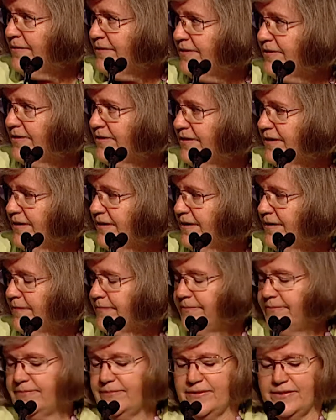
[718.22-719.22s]
it's
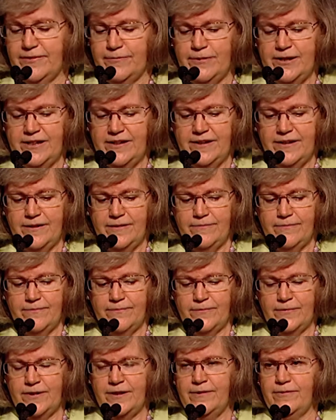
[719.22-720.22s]

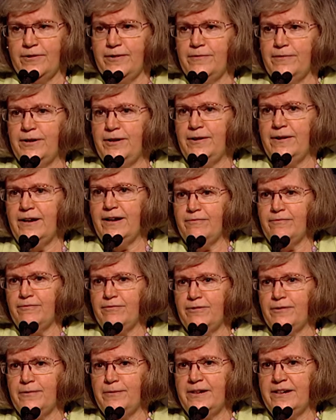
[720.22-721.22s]
weekend, whatever. When you them
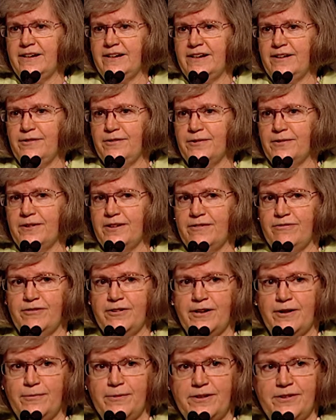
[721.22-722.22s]
for a weekend, you're trying to
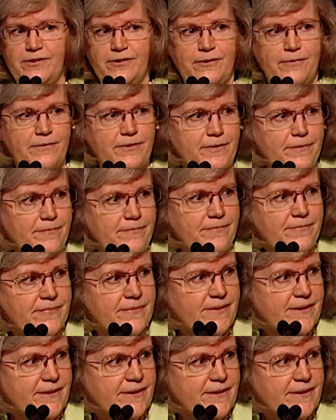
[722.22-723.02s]
figure out what to do with them.